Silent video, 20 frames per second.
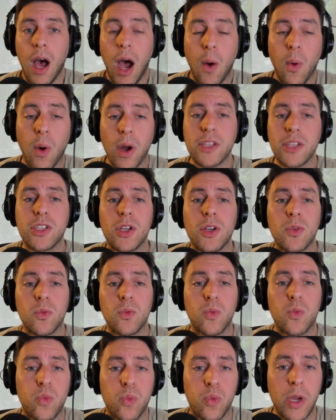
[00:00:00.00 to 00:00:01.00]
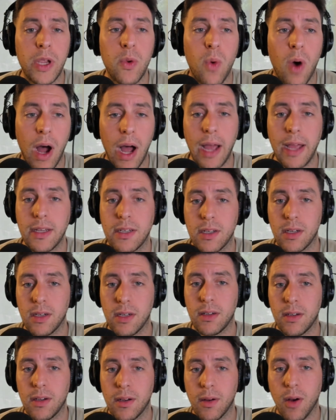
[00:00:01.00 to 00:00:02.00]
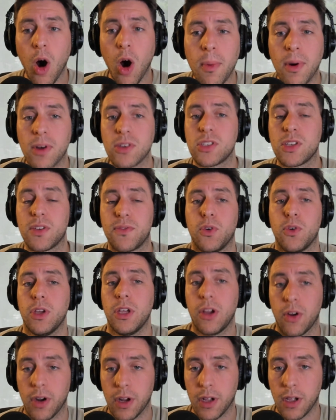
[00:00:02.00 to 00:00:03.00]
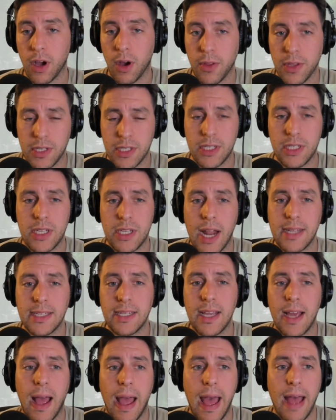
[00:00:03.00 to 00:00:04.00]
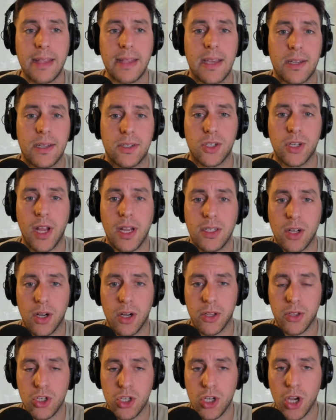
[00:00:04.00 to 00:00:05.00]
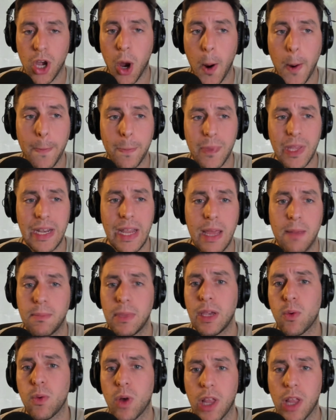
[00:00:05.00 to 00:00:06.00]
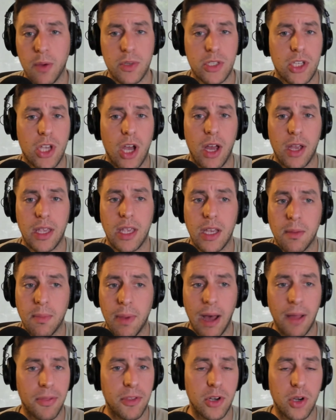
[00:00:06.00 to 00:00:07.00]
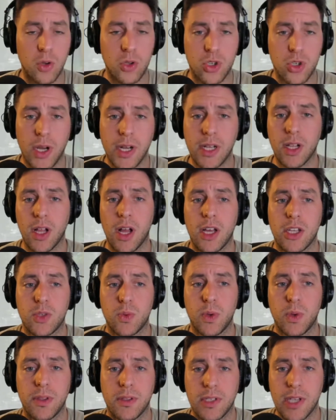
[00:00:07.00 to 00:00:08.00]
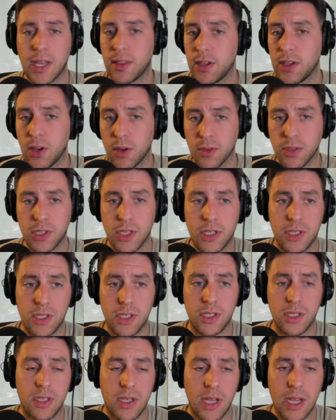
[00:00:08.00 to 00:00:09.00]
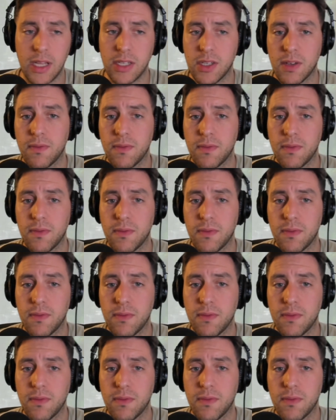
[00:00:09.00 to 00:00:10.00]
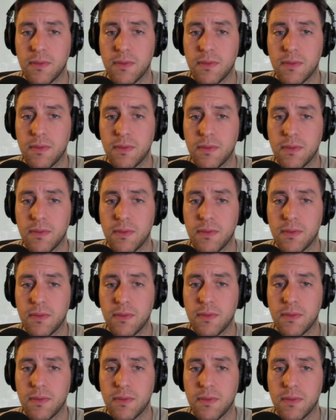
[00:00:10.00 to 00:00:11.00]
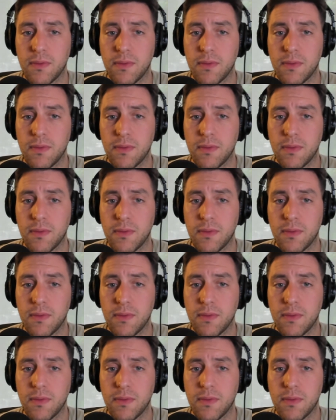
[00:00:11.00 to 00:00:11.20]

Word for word: I wanted to rewind almost a full year ago. This is an idea I had yesterday during the show. It hit me while I was talking about the no trade clause with Ted Leonsis and his involvement in giving Bradley Beal that.